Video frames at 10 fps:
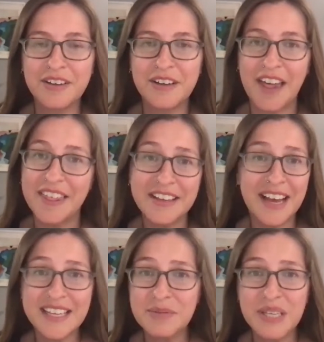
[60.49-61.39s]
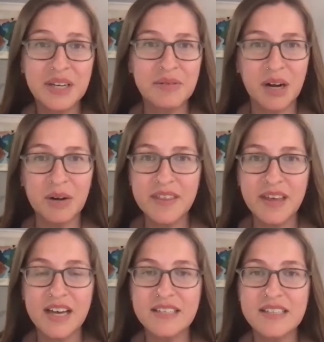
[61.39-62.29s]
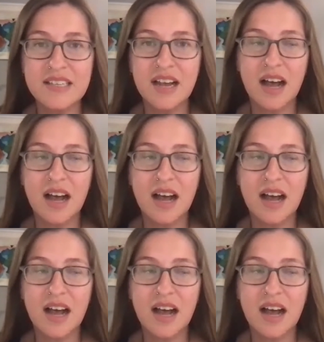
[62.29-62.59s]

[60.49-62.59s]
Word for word: I clients really grow with us.